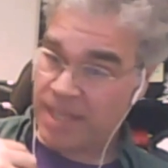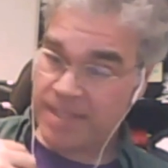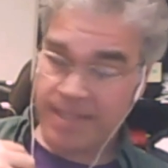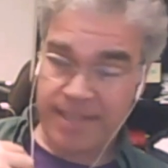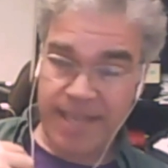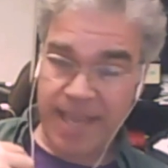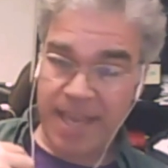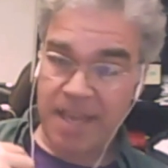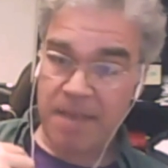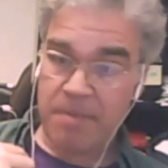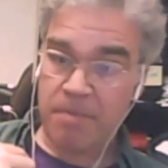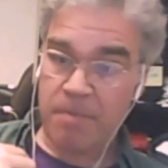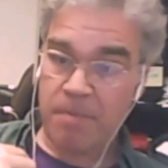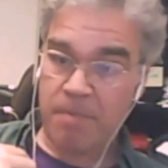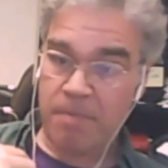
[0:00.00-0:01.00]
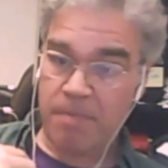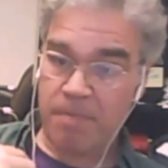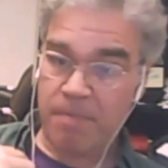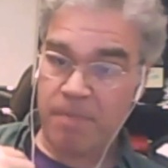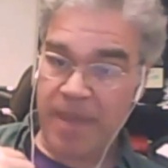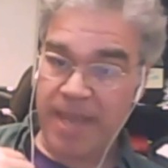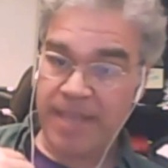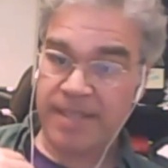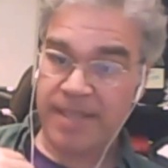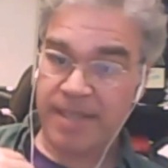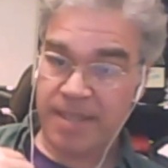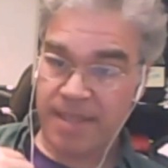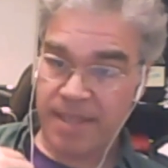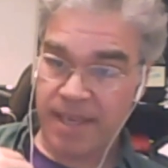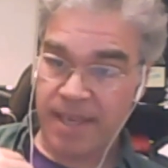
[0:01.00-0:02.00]
Same
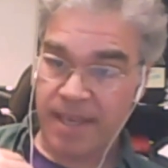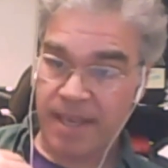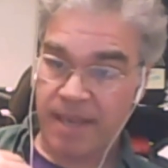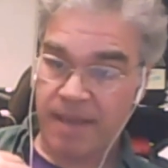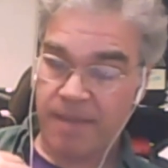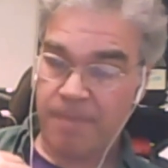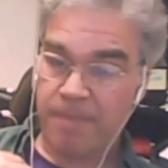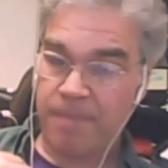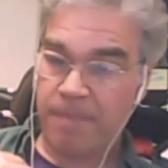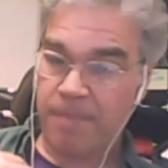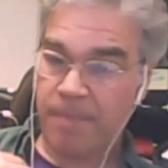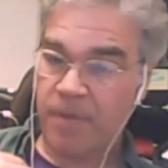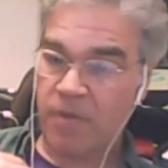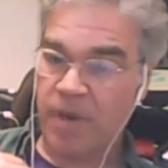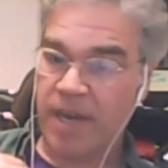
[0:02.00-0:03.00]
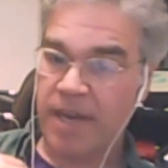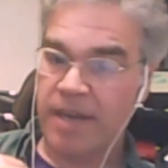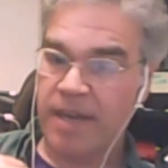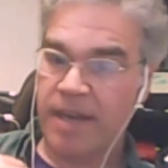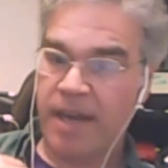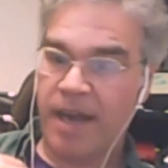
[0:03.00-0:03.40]
basic thing, right?